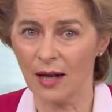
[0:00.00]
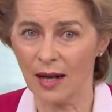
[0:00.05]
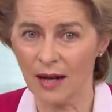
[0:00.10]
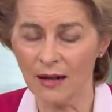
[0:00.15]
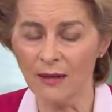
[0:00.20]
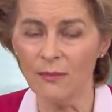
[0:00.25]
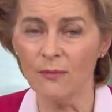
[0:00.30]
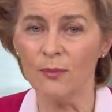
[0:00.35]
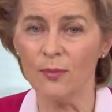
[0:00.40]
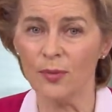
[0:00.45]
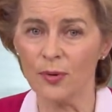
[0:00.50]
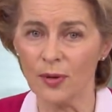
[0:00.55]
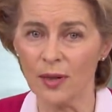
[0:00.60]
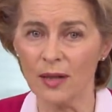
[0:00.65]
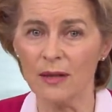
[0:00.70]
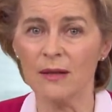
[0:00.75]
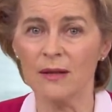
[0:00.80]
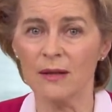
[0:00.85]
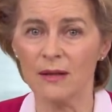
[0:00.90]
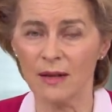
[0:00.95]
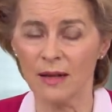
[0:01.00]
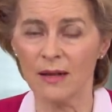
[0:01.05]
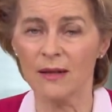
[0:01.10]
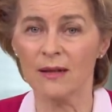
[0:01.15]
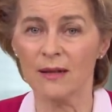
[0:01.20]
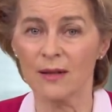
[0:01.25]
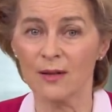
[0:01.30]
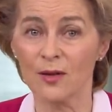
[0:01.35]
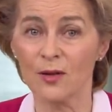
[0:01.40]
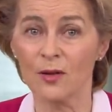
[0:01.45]

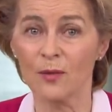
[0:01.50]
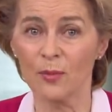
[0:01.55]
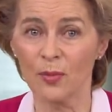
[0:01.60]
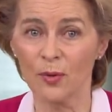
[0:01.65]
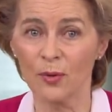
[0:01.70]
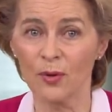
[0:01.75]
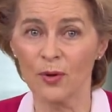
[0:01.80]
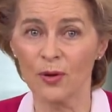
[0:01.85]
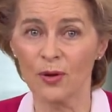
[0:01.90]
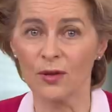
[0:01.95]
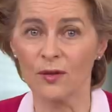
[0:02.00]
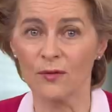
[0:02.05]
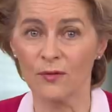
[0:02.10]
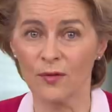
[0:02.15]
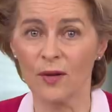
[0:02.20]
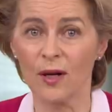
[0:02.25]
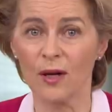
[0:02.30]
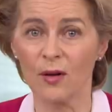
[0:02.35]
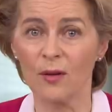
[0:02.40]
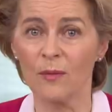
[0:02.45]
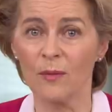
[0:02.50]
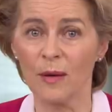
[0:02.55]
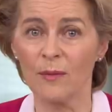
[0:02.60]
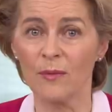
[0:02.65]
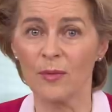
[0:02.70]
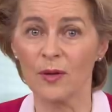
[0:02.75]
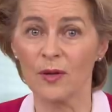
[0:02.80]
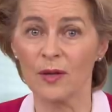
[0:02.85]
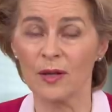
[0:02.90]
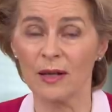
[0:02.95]
unprecedented support for our
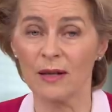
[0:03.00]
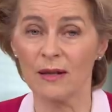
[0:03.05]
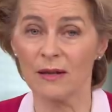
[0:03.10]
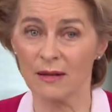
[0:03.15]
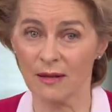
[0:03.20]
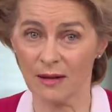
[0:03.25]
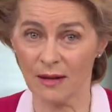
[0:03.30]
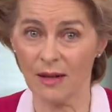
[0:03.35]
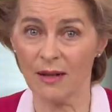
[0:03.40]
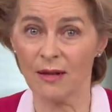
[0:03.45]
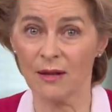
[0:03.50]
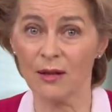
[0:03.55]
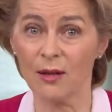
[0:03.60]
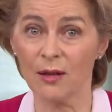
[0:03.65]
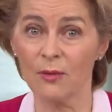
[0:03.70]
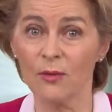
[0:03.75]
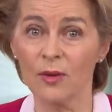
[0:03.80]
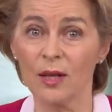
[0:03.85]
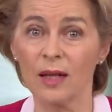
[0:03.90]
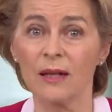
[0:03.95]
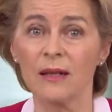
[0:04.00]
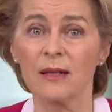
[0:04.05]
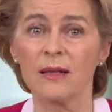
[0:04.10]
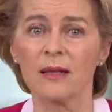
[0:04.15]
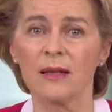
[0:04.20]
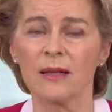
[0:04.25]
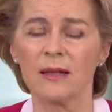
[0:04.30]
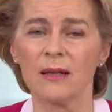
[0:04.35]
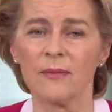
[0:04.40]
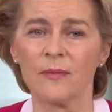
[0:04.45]
member states, including
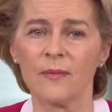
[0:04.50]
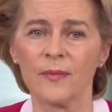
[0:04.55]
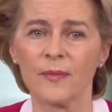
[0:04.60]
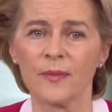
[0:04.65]
Italy.